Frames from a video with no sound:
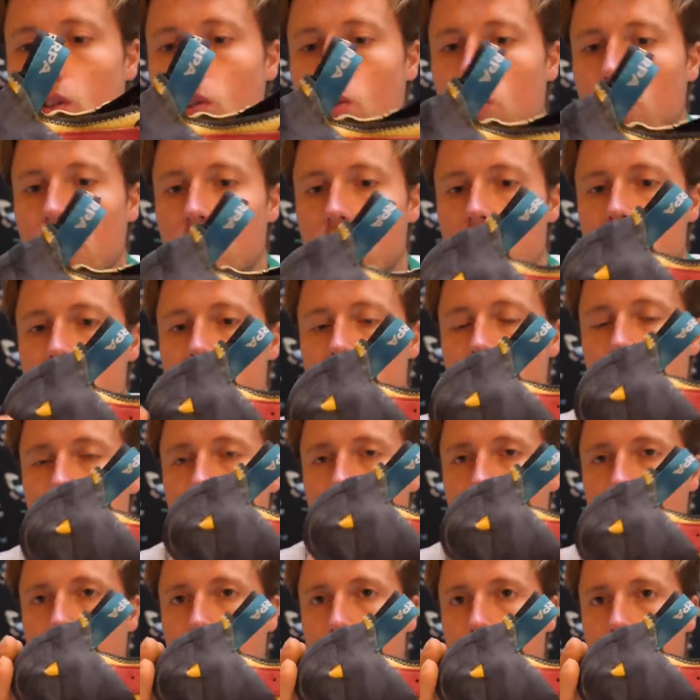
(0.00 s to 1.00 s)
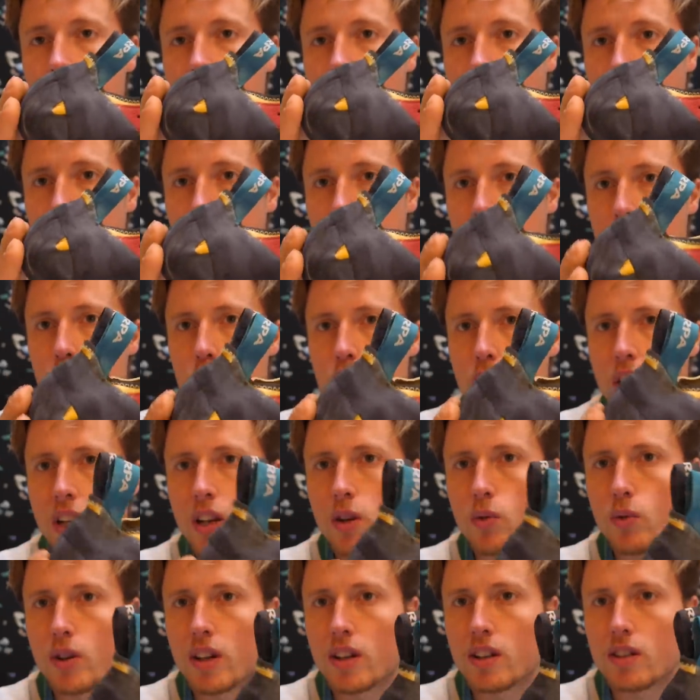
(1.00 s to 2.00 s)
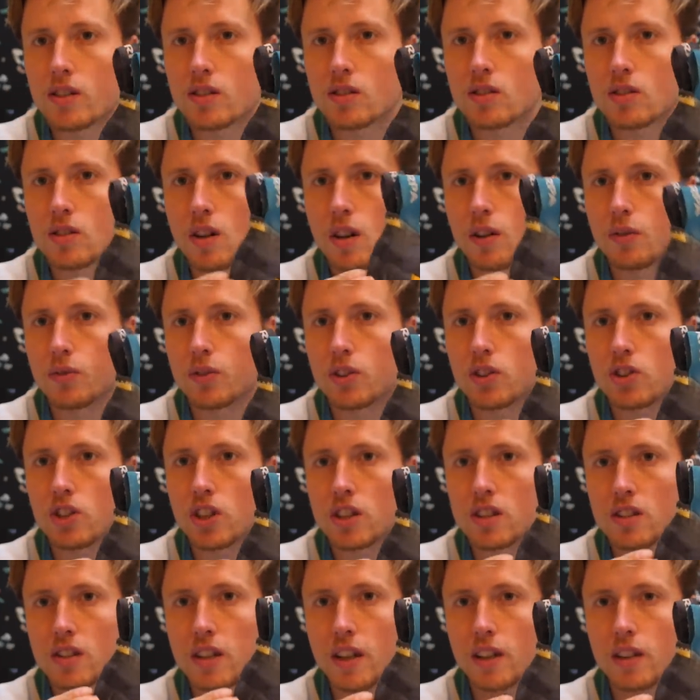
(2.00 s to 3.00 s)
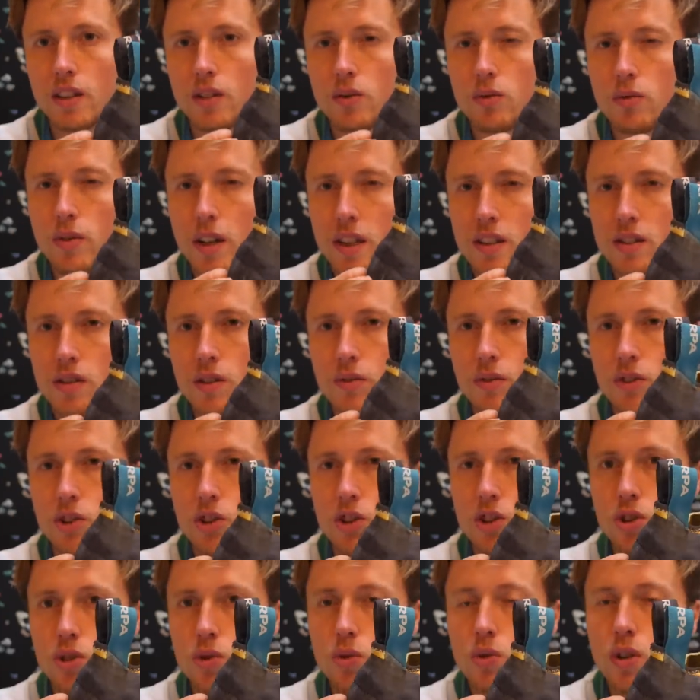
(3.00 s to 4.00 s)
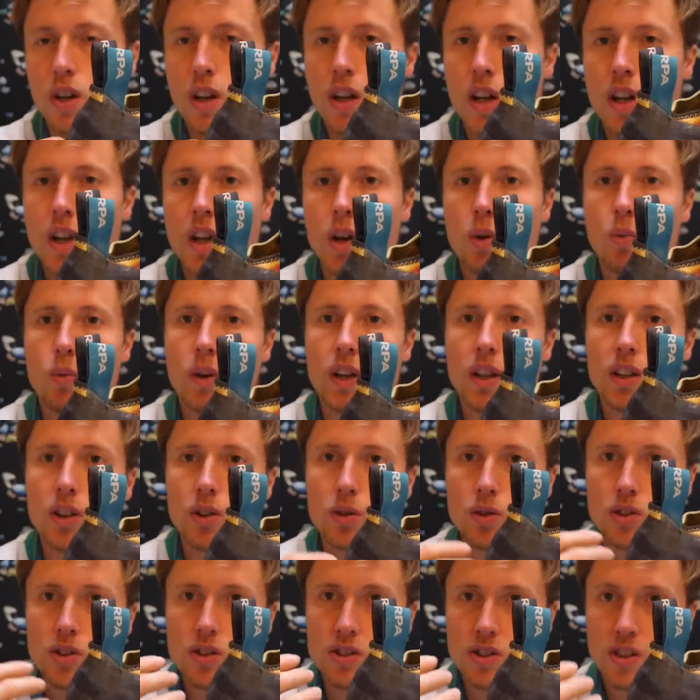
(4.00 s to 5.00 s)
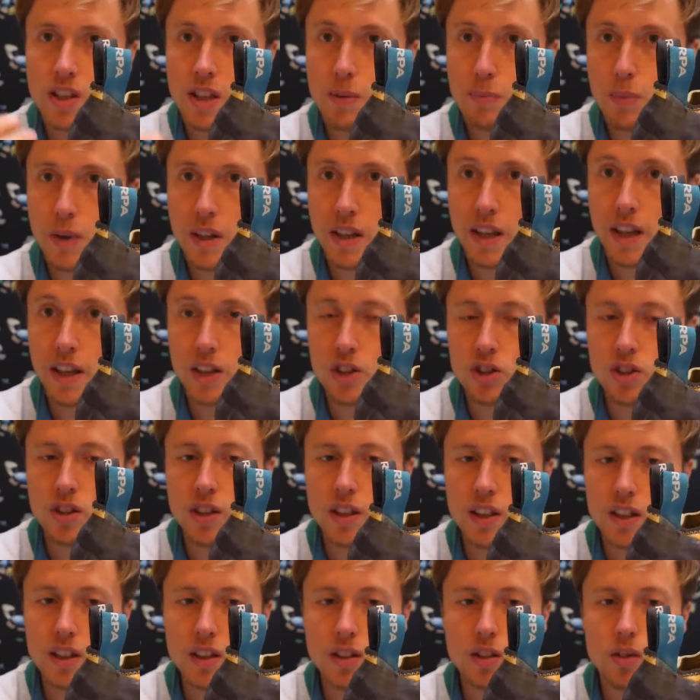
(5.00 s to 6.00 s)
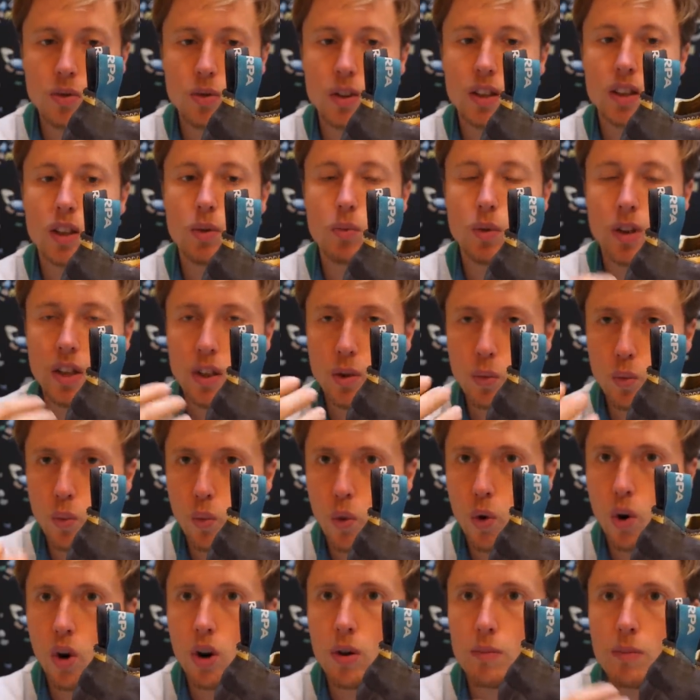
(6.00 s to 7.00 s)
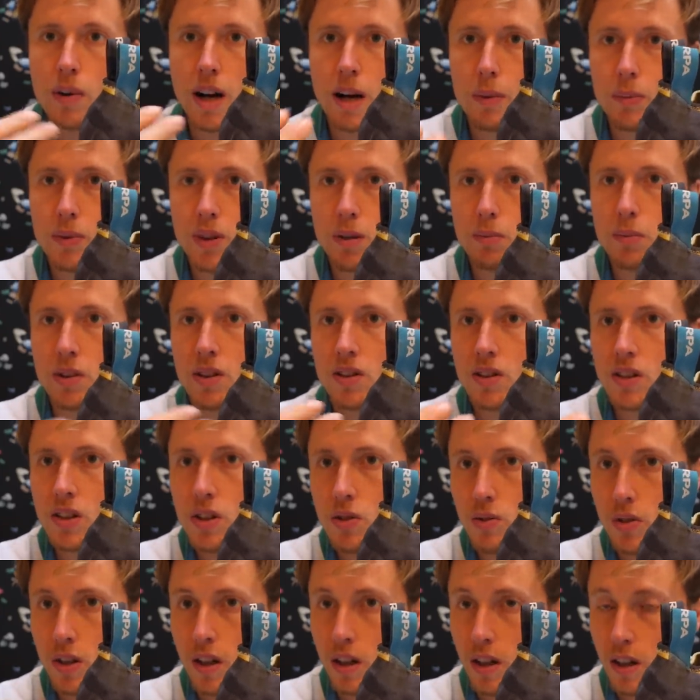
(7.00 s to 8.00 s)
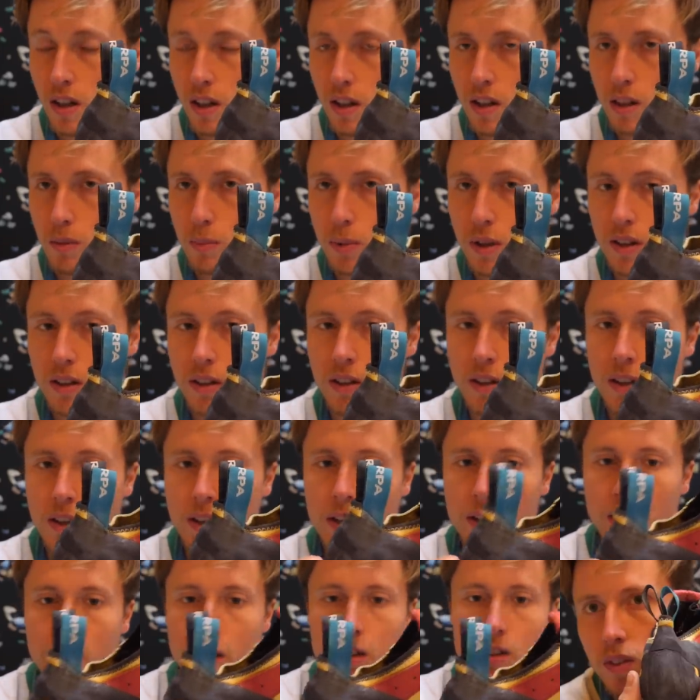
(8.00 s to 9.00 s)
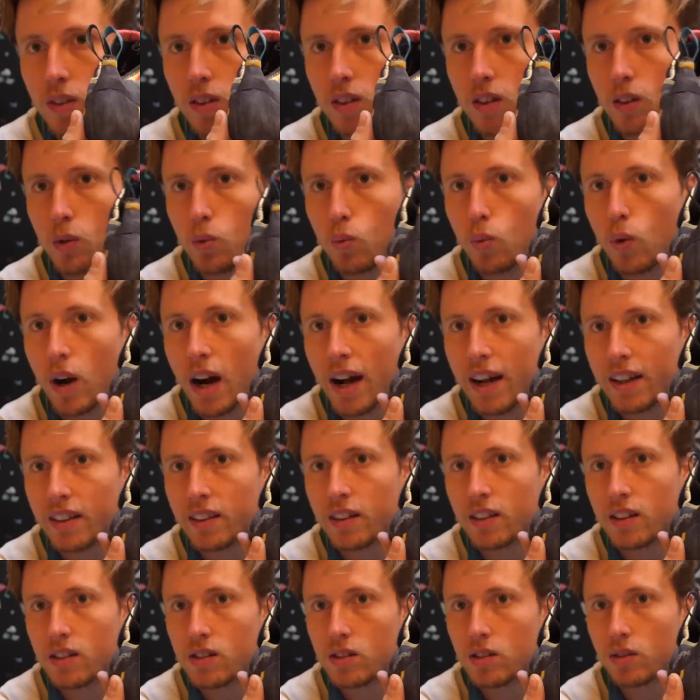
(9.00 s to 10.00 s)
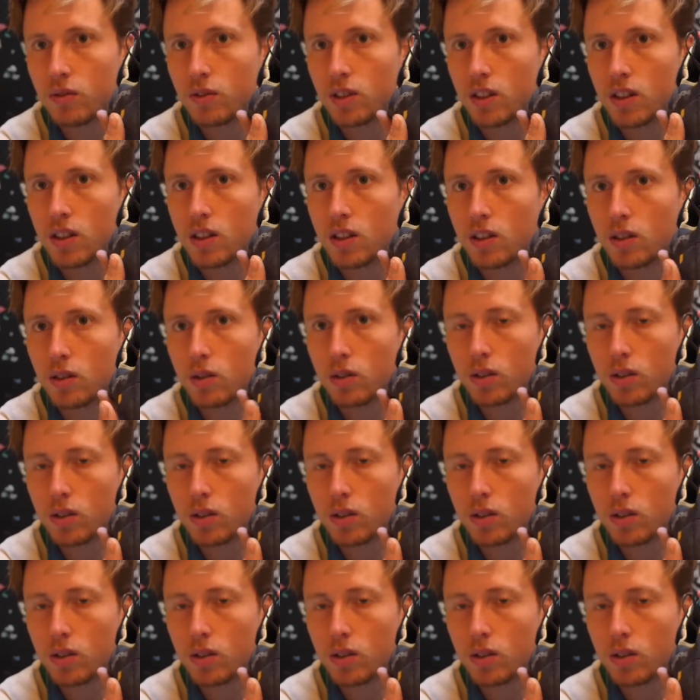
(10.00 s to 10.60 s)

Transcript: though, this hook becomes really, really soft, just like the rest of the shoe, when you're slipping actually into it and when you warm up the material a little bit. The wideness of the heel